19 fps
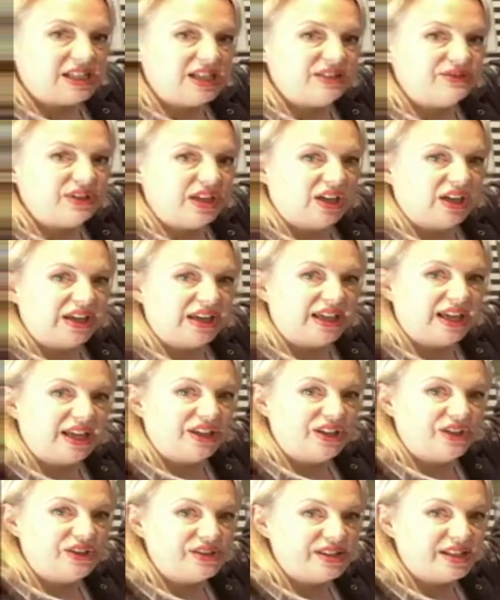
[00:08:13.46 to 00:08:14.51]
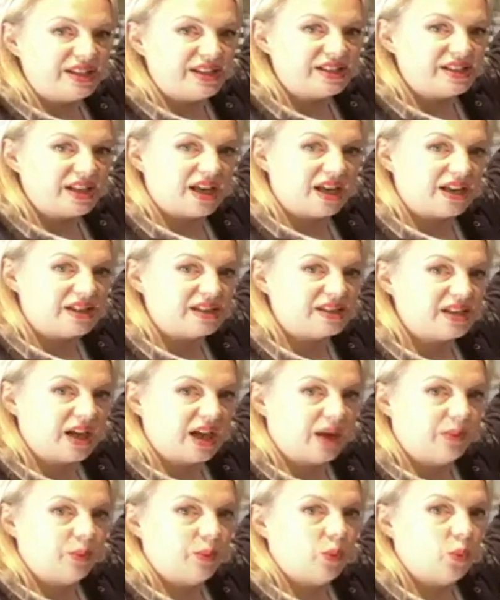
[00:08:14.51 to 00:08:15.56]
if you like, and use this as
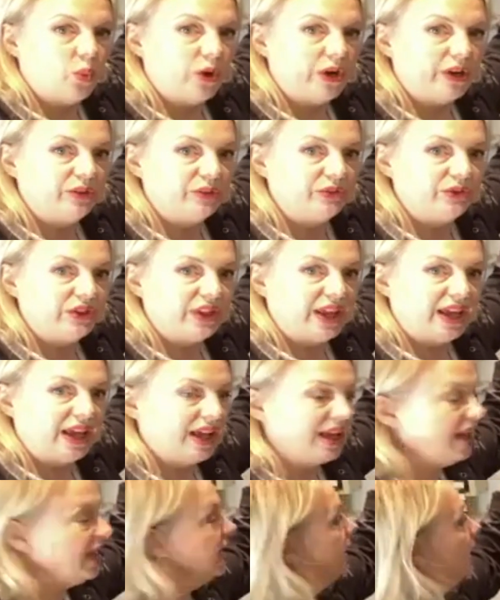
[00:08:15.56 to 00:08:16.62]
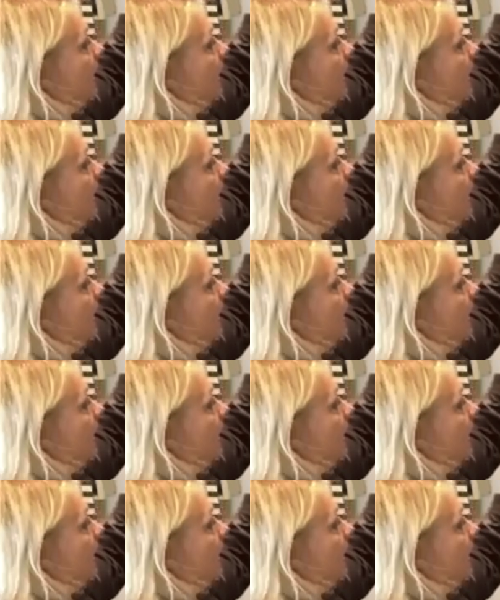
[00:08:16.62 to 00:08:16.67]
one of the